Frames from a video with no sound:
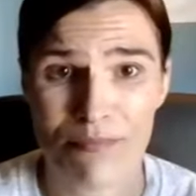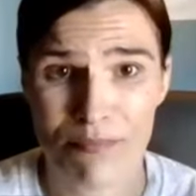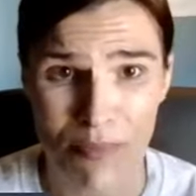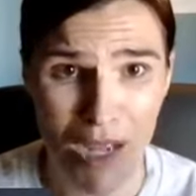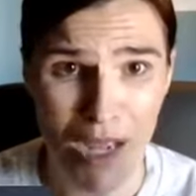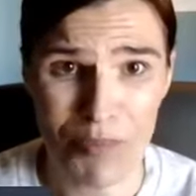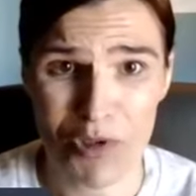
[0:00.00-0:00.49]

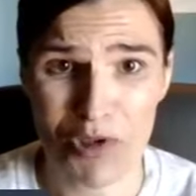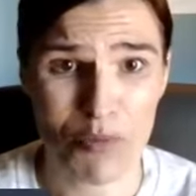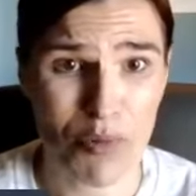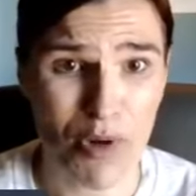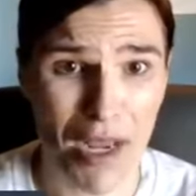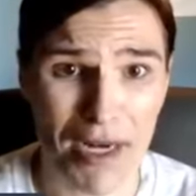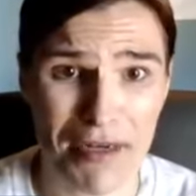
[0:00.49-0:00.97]
popular
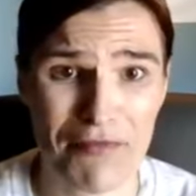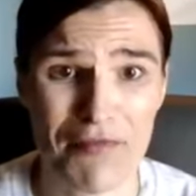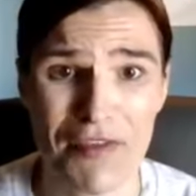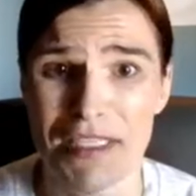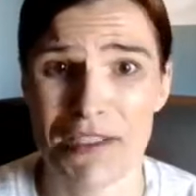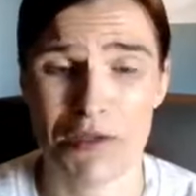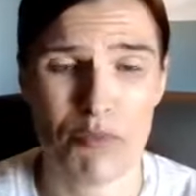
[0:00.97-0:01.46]
product
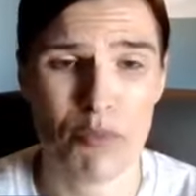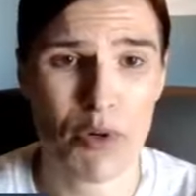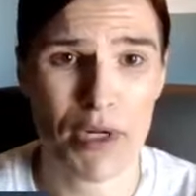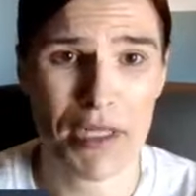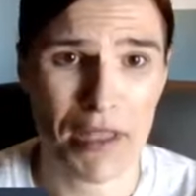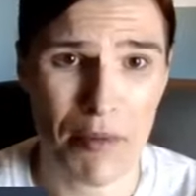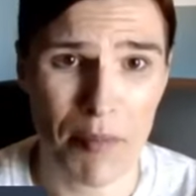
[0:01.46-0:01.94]
feeds and
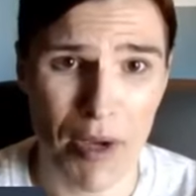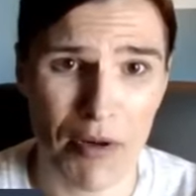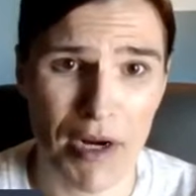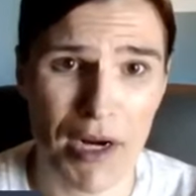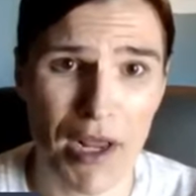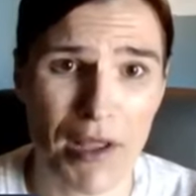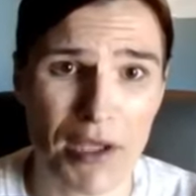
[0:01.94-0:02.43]
putting them out
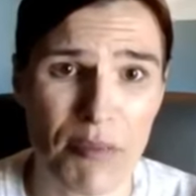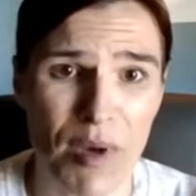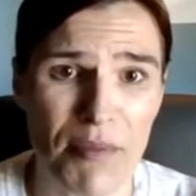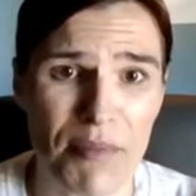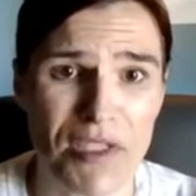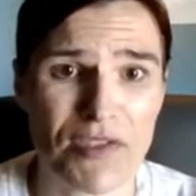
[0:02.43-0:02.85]
on Alibaba.